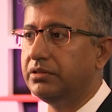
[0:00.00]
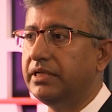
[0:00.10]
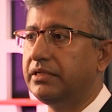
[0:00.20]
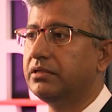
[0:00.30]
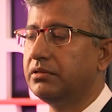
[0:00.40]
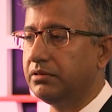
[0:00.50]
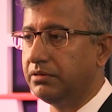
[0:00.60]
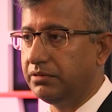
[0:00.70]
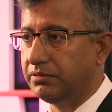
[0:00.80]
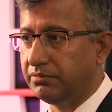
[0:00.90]
that,
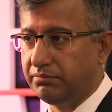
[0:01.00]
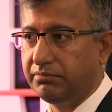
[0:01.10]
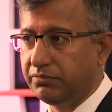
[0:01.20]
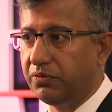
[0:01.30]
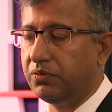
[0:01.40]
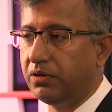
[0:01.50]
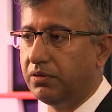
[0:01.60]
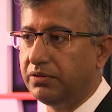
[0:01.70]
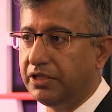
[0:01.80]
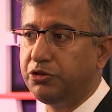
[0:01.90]

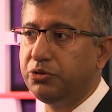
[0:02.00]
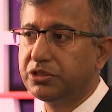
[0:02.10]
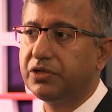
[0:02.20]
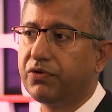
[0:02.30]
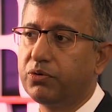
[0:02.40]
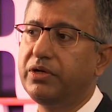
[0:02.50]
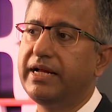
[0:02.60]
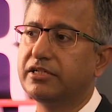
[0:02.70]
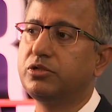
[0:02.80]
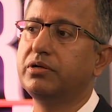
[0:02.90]
uh, that you use it for only
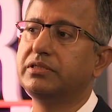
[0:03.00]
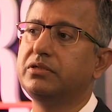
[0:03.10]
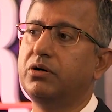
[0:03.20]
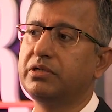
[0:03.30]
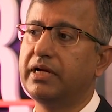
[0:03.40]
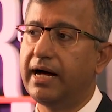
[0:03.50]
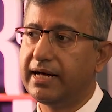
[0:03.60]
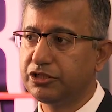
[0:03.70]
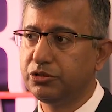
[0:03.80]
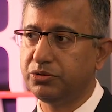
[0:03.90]
as long as the doctor
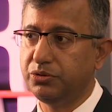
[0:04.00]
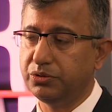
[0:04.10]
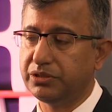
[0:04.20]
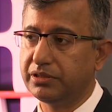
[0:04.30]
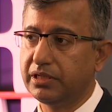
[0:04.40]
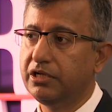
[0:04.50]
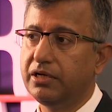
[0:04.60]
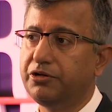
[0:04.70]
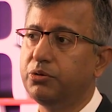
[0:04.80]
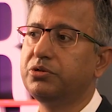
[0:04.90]
asks you to use it
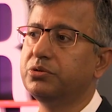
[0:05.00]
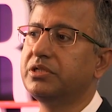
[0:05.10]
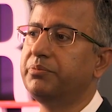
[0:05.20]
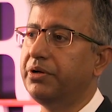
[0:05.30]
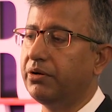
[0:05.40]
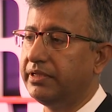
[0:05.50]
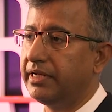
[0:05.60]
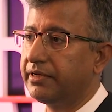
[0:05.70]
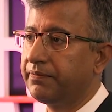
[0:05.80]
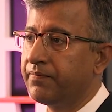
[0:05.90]
and don't use it beyond
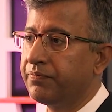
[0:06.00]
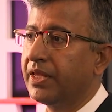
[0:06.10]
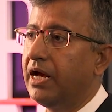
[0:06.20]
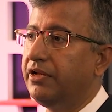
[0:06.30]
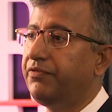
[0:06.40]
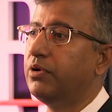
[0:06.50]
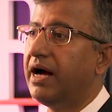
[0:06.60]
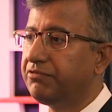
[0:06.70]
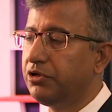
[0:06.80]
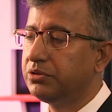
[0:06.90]
that. And if you
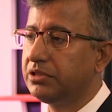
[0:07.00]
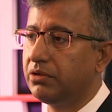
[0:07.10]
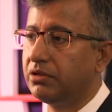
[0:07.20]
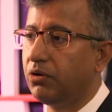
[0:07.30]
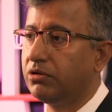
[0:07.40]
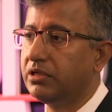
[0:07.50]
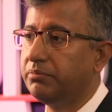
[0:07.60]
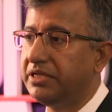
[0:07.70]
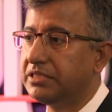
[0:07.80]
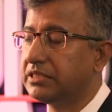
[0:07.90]
have to use it on a long-term
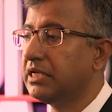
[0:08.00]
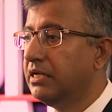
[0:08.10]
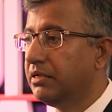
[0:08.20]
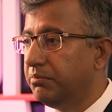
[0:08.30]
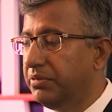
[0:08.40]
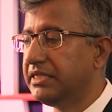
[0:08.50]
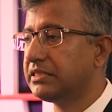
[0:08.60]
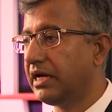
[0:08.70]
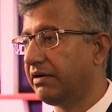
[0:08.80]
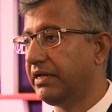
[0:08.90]
basis,
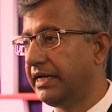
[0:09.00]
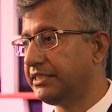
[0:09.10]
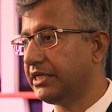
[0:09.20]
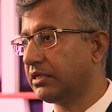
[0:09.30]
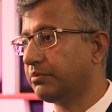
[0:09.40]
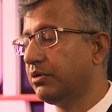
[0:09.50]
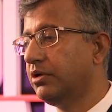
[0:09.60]
please have an eye checkup